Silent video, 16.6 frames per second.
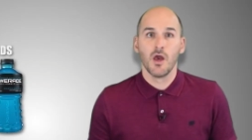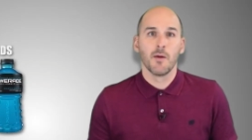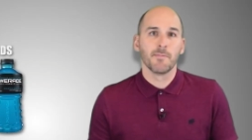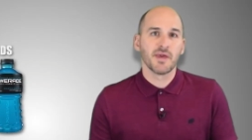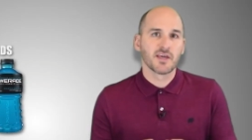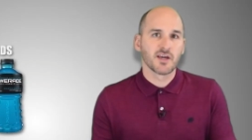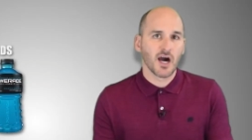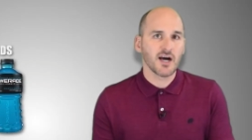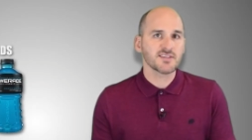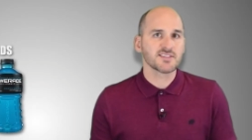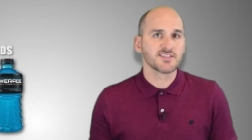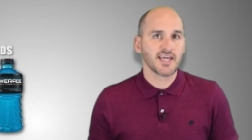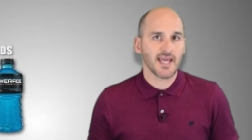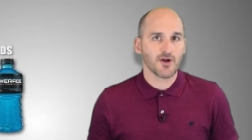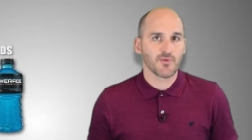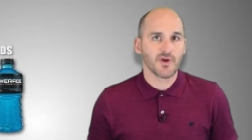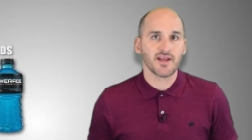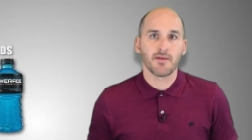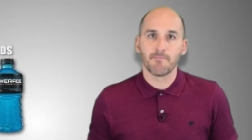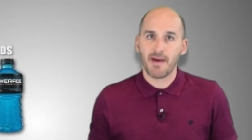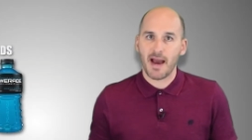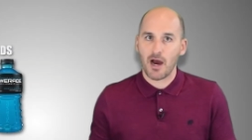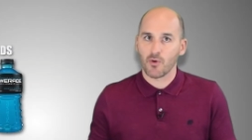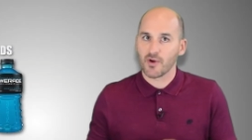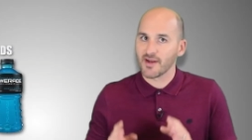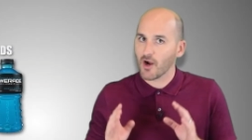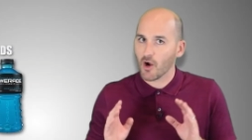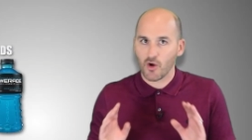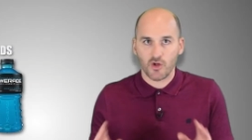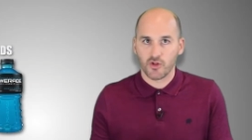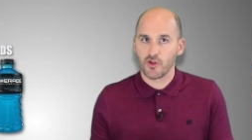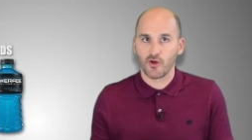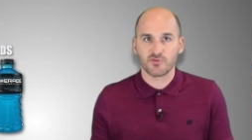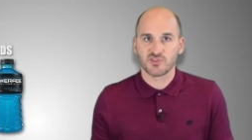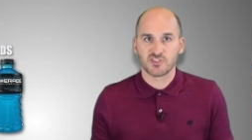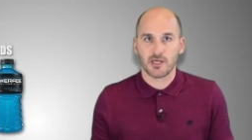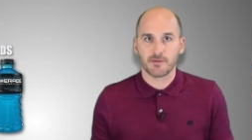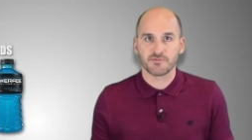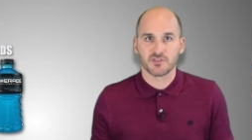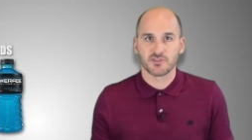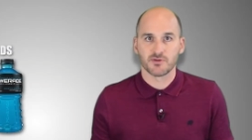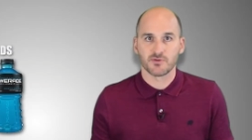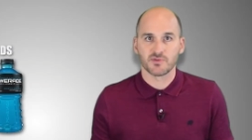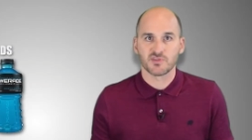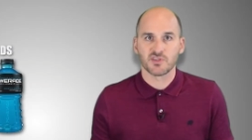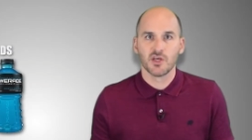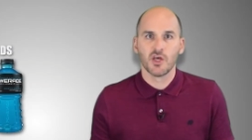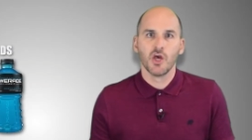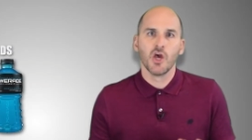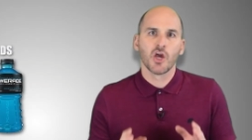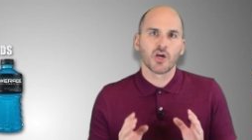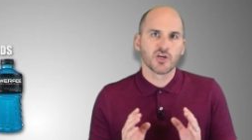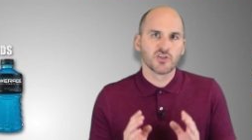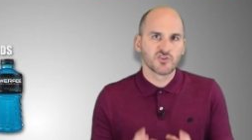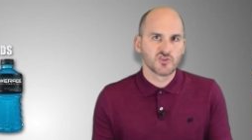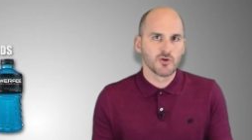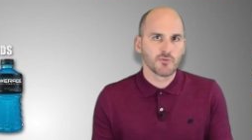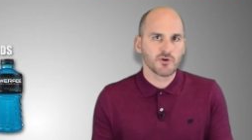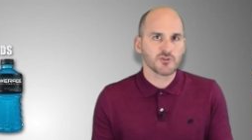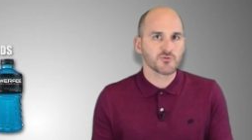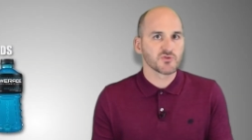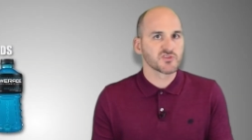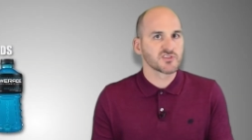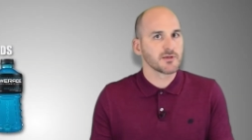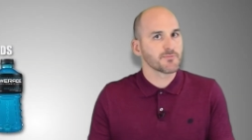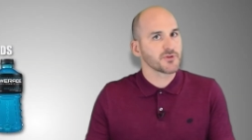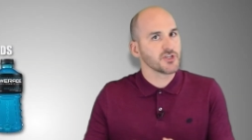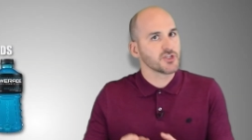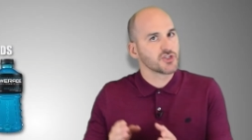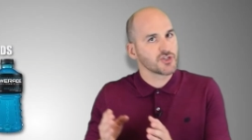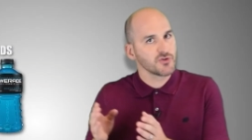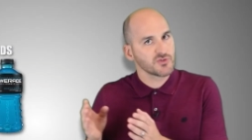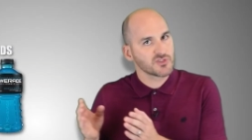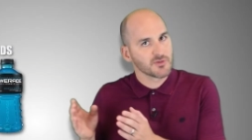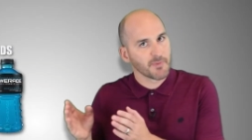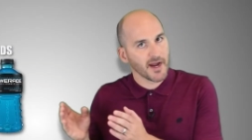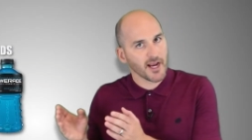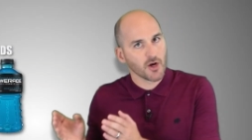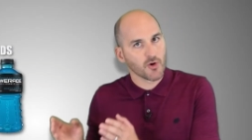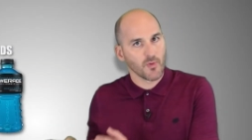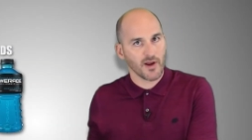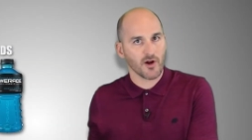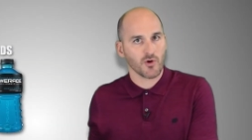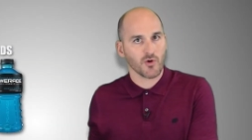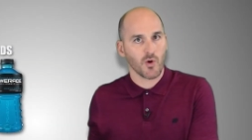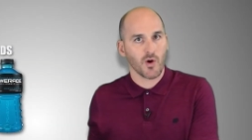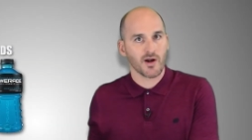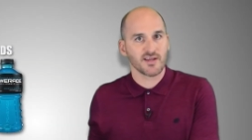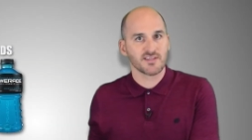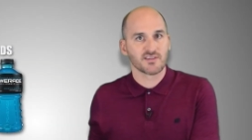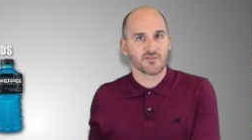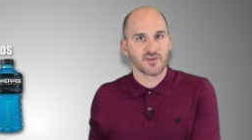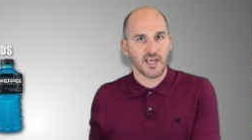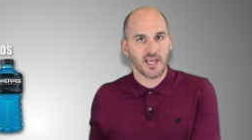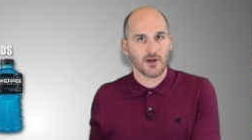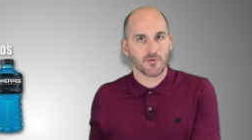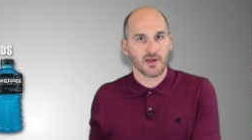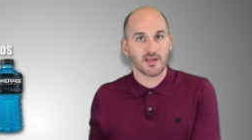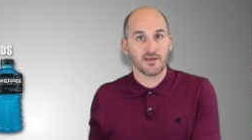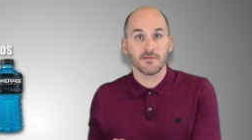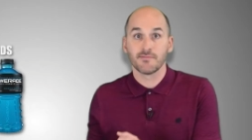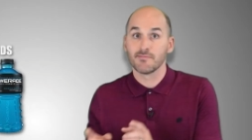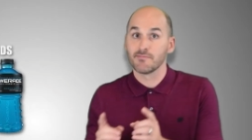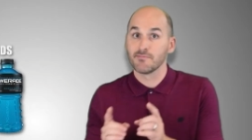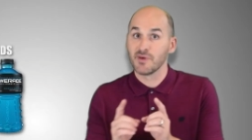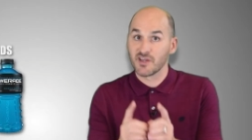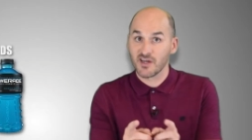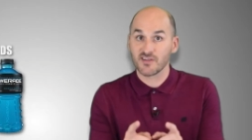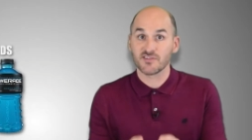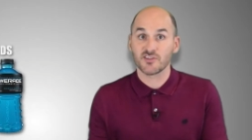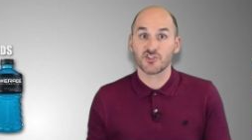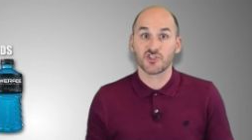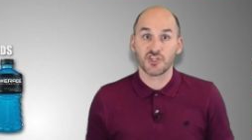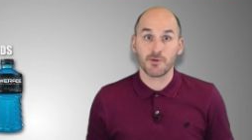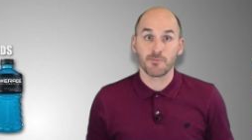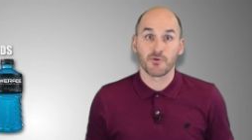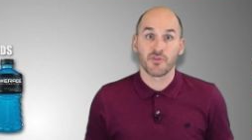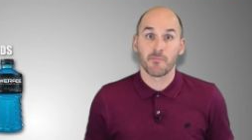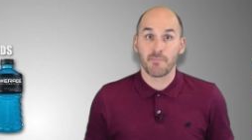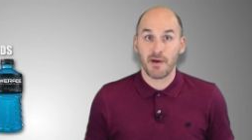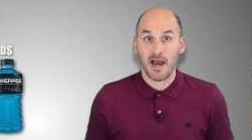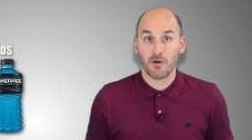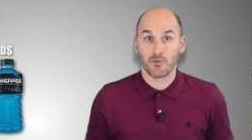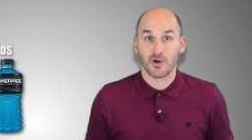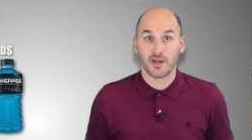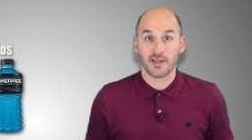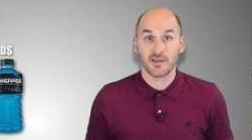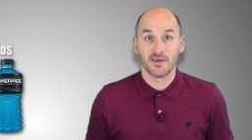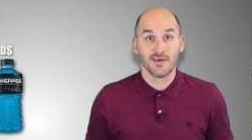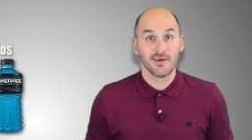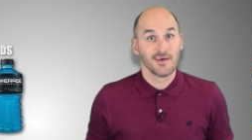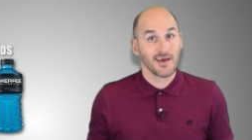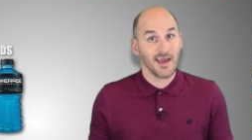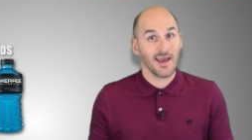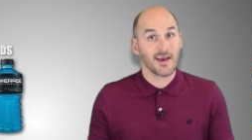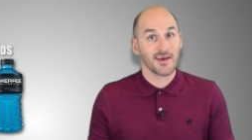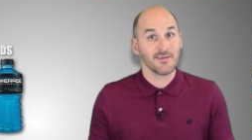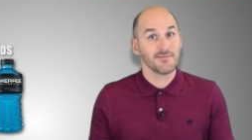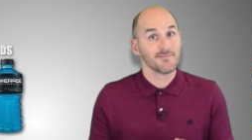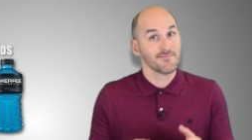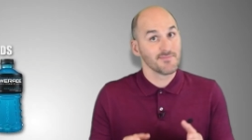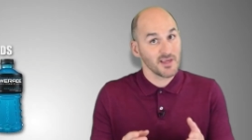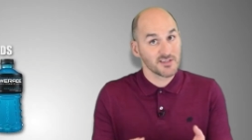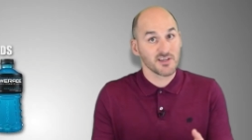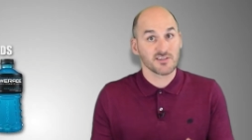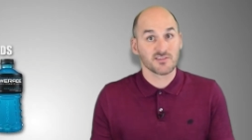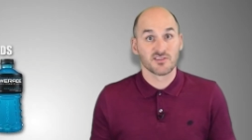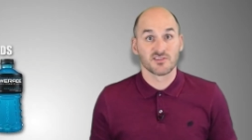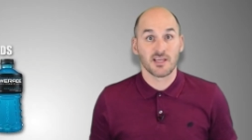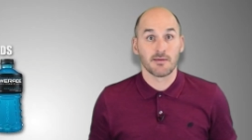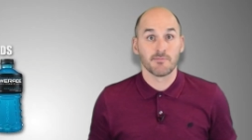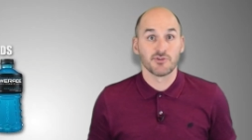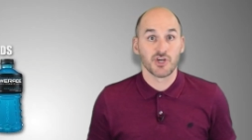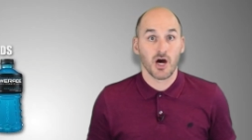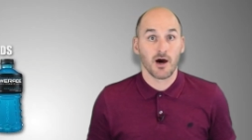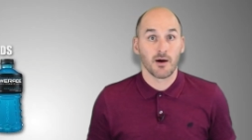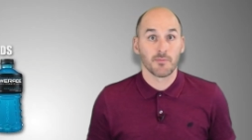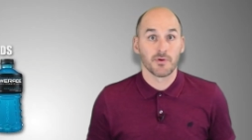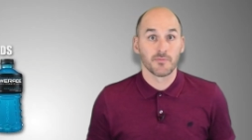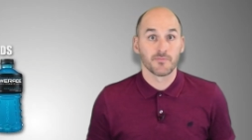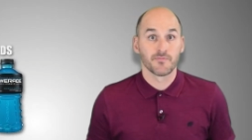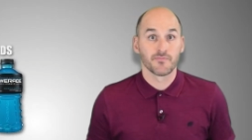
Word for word: Because Gatorade and Powerade are close substitutes, consumers will simply choose to buy greater quantities of Gatorade because it's cheaper than Powerade, and it does the same job.